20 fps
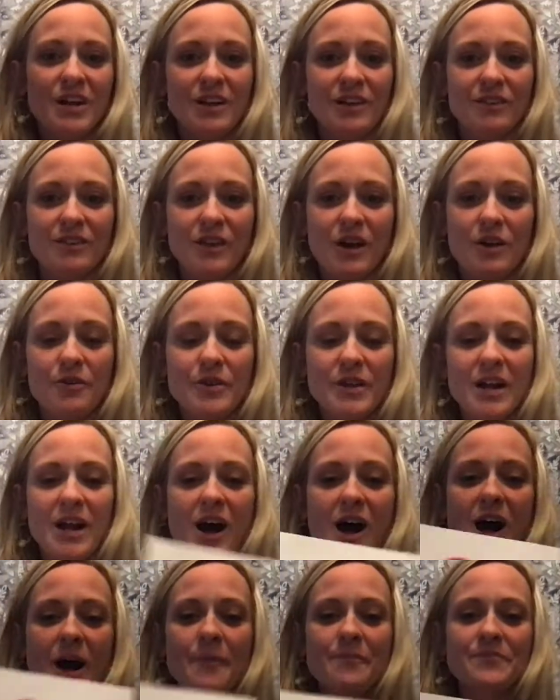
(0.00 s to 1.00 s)
load it
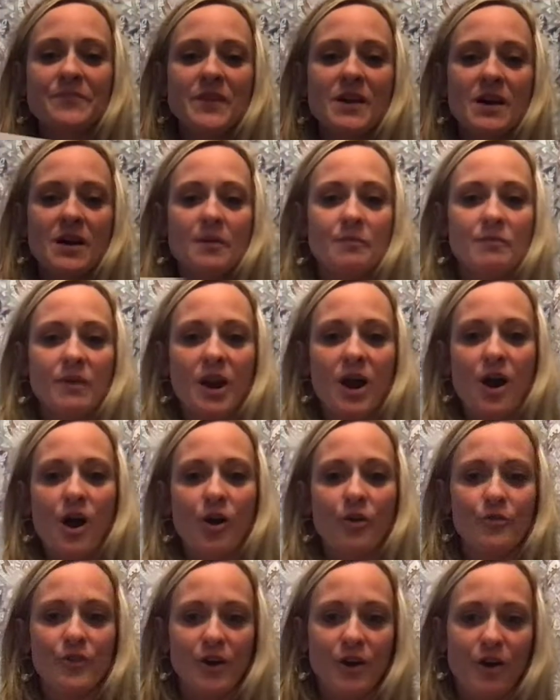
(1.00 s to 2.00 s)
up. I'm going to
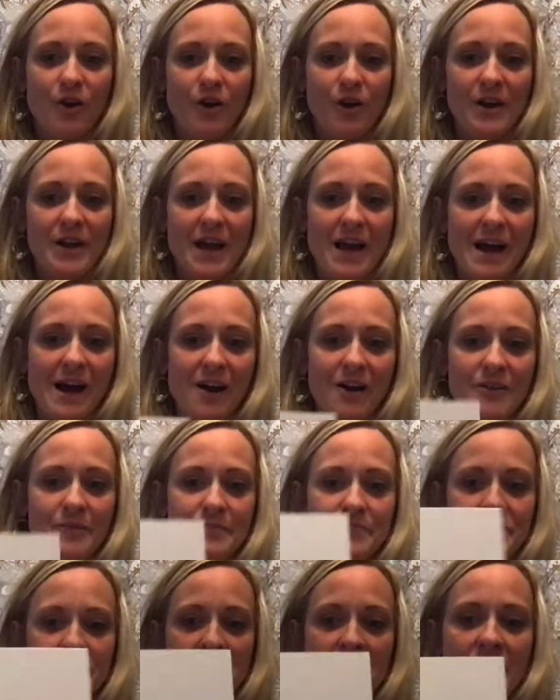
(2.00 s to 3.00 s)
hold the card out.
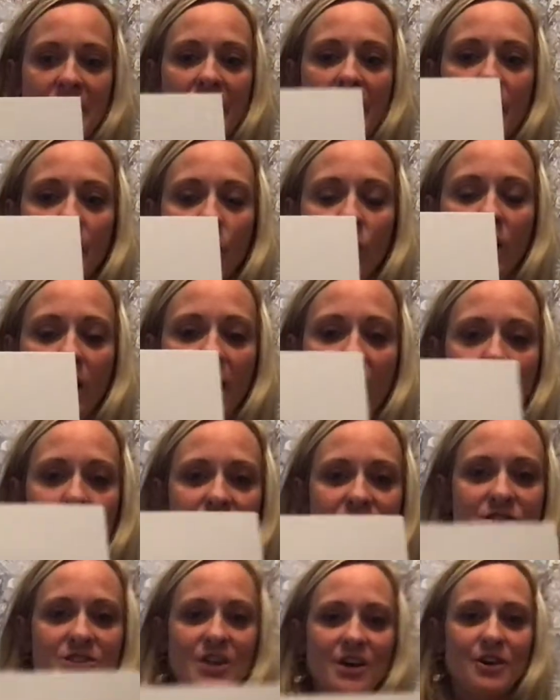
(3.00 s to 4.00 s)
And what I
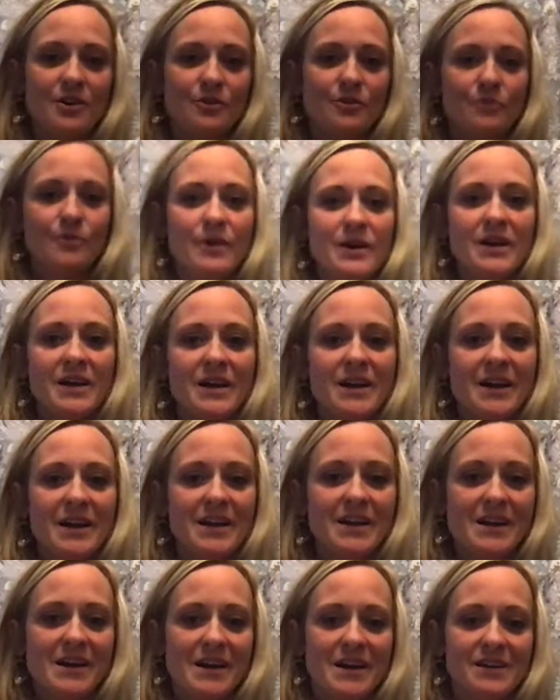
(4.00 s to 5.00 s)
would do
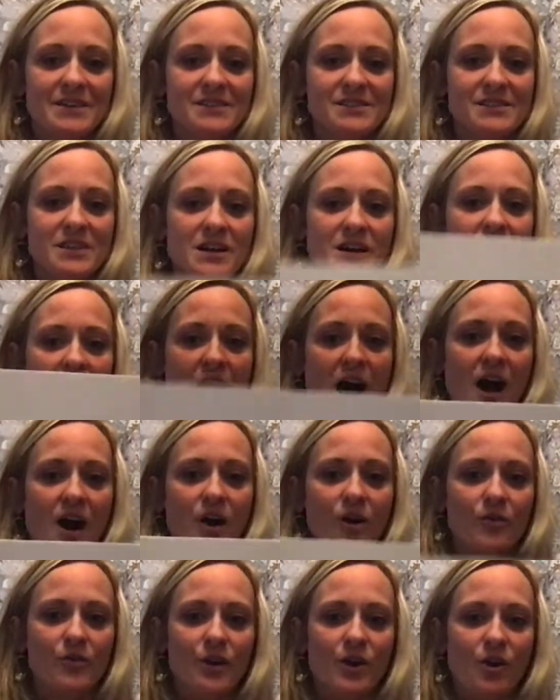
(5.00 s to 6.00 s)
is I
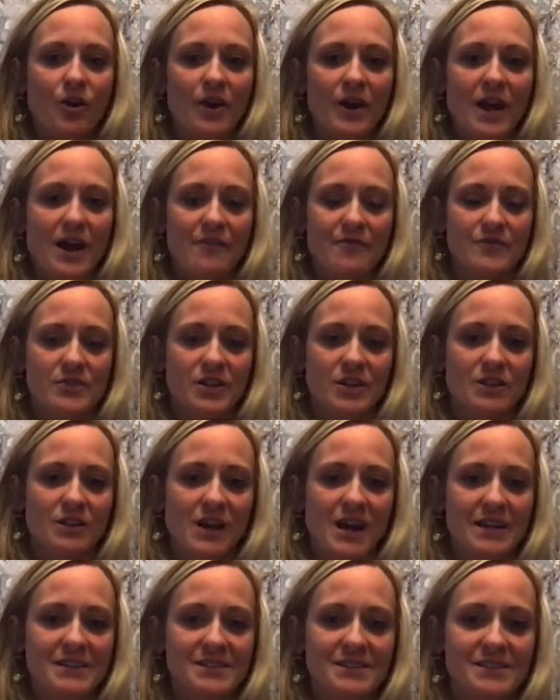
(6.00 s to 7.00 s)
hold the card out for the
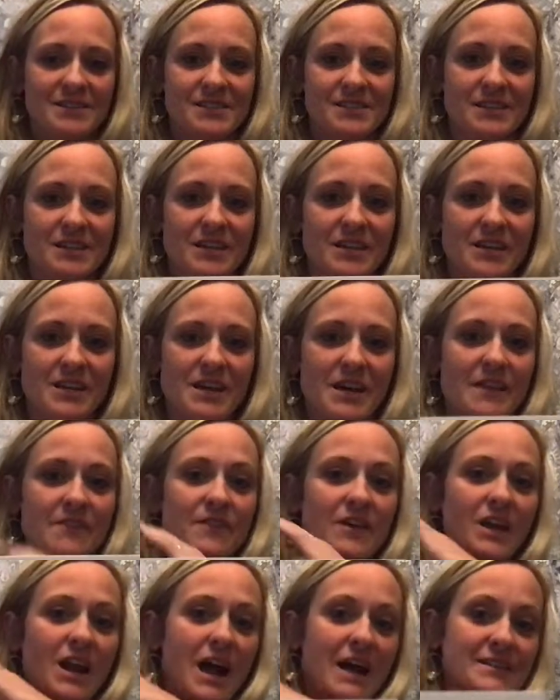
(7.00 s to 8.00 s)
class to see, and
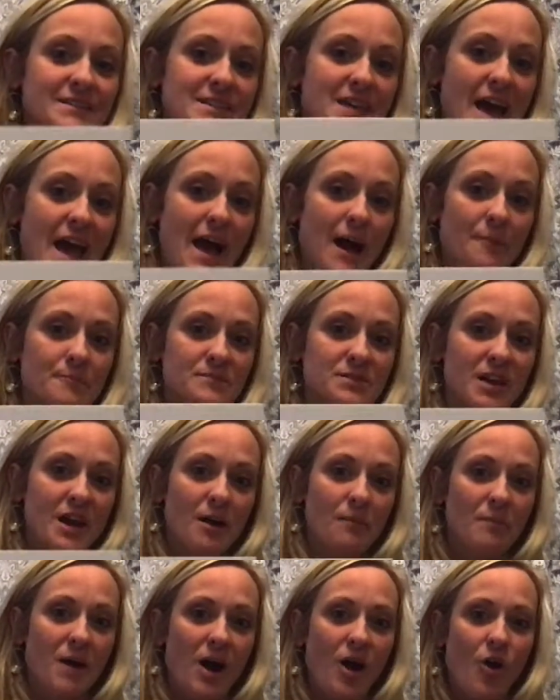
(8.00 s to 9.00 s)
then I tap
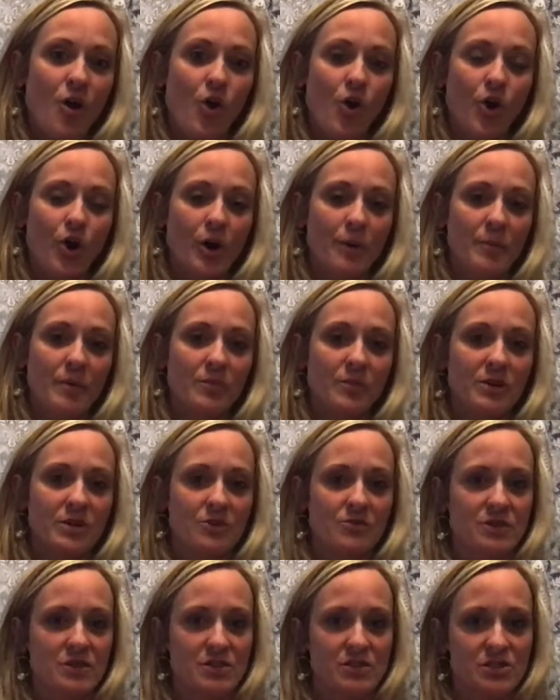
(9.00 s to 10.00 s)
down my arm. And we do
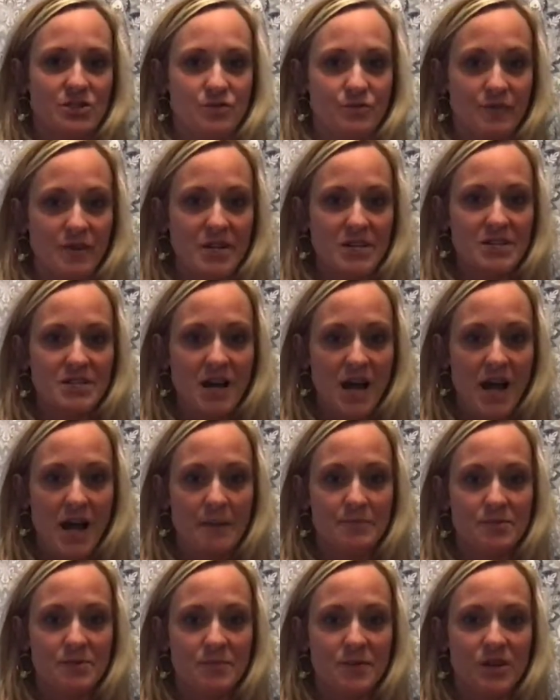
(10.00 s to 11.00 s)
this 3
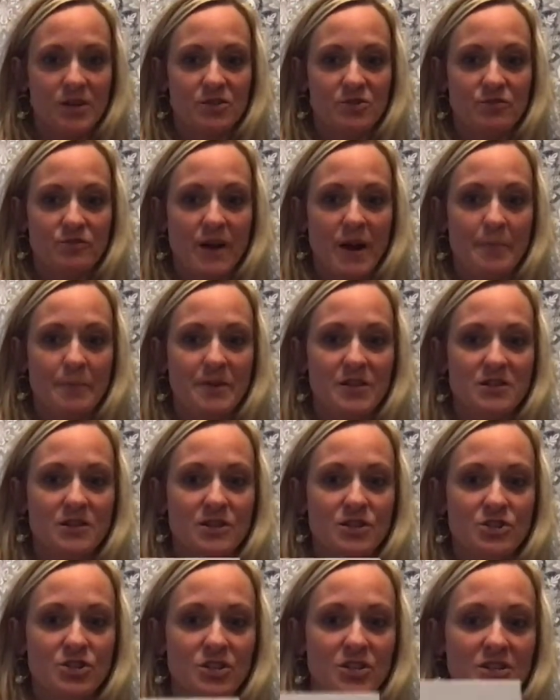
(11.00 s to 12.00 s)
times because
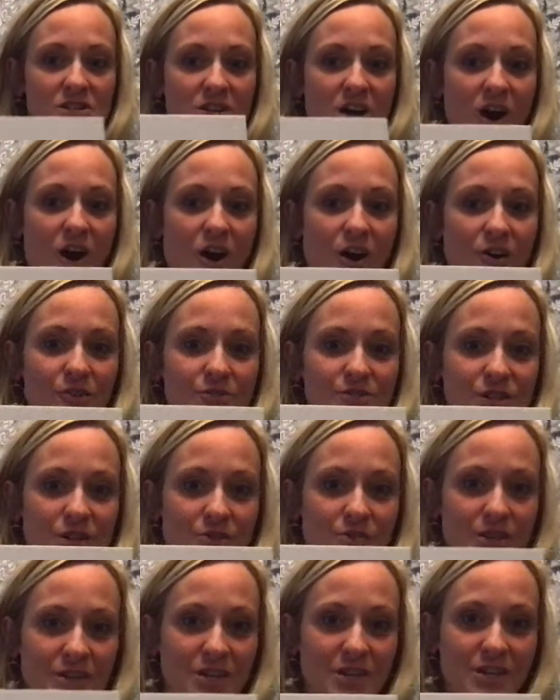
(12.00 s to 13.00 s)
repetition is also
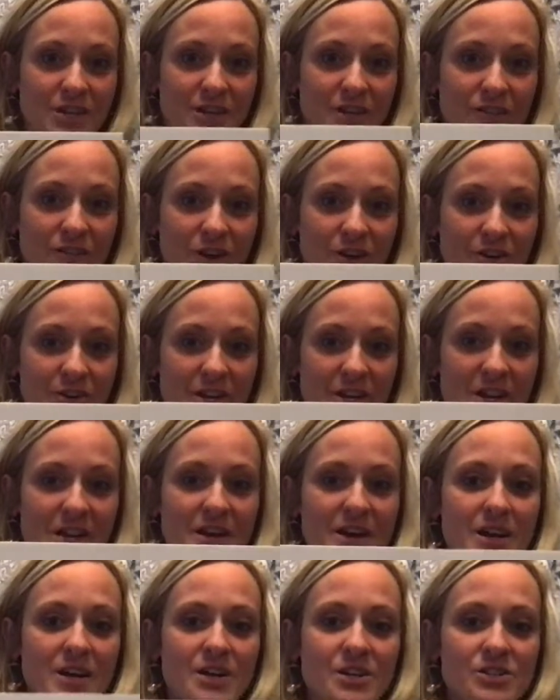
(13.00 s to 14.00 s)
the key to learning.
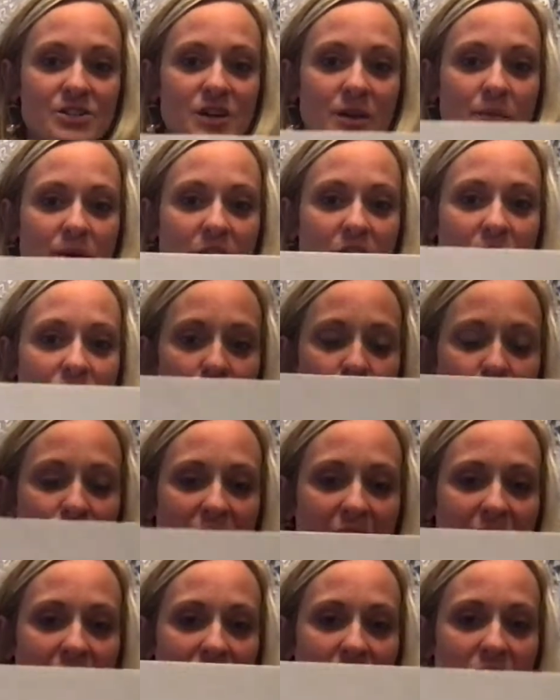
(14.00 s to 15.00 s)
So I'm going to hold
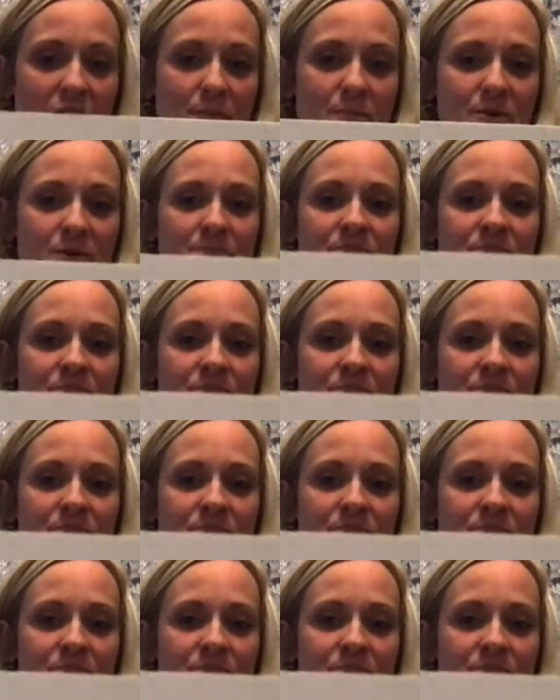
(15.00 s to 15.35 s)
that up,